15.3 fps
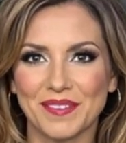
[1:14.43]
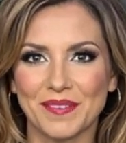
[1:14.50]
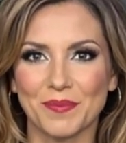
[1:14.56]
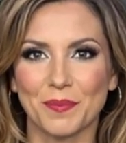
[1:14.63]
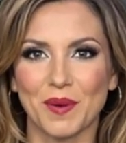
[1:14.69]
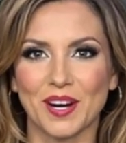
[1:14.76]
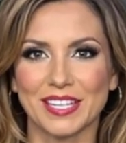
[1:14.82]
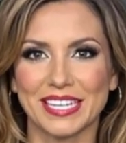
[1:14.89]

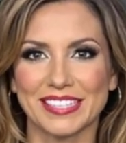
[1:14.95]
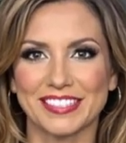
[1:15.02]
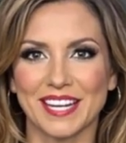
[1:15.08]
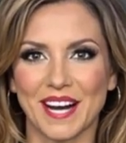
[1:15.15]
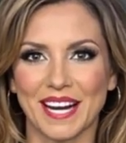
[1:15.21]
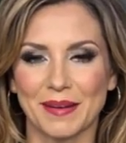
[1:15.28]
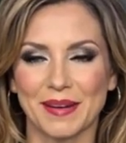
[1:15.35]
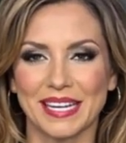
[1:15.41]
market
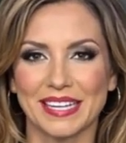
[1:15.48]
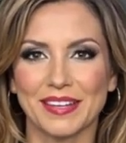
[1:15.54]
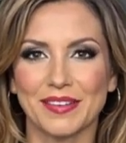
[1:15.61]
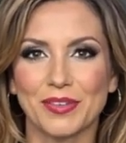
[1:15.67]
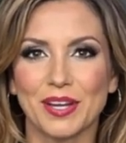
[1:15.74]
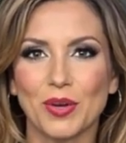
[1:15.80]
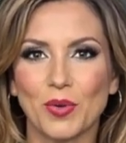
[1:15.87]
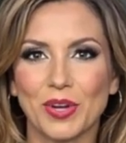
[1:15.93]
timing,
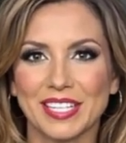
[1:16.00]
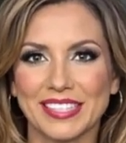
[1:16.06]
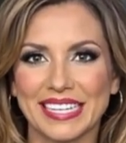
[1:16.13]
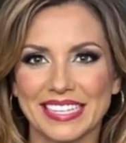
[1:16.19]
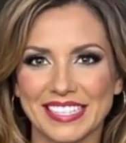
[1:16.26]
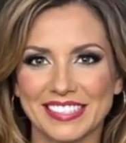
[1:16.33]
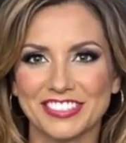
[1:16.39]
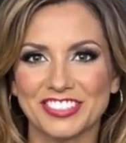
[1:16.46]
liquidity
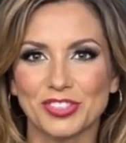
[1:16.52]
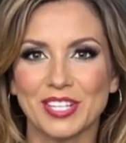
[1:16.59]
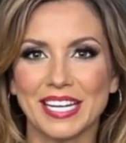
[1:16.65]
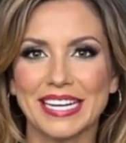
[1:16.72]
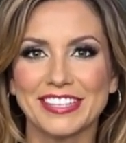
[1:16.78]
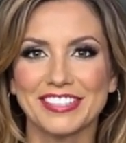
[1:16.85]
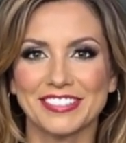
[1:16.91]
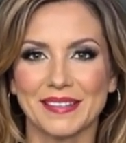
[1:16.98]

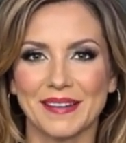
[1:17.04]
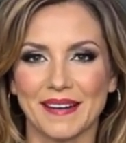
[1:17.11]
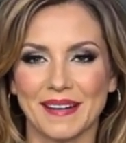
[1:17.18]
constraints,